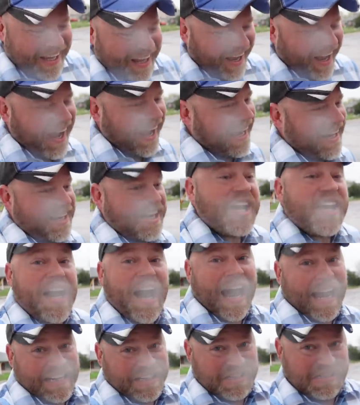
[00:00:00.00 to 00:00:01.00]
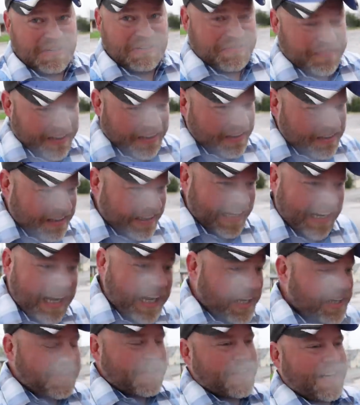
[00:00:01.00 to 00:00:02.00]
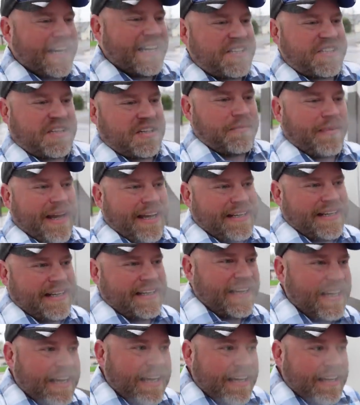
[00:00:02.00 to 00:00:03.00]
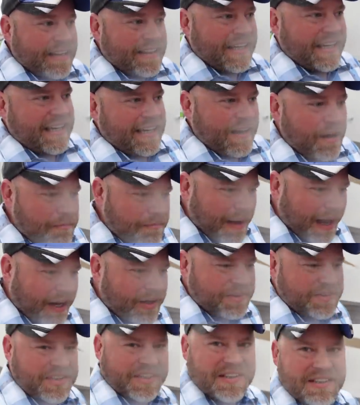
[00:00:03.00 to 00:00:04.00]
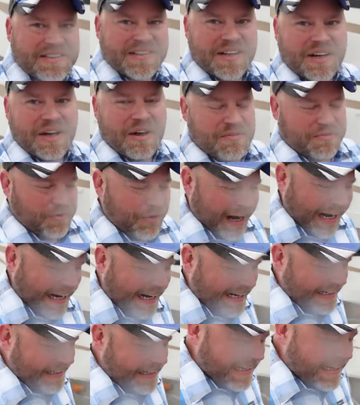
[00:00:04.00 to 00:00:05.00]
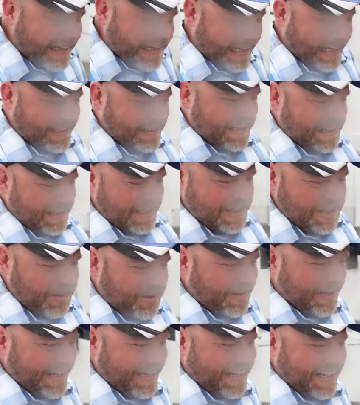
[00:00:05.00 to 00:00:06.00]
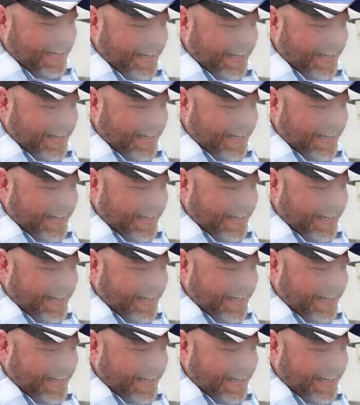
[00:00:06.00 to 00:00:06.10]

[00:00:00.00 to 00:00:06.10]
I severely underestimated the amount of rain in Illinois,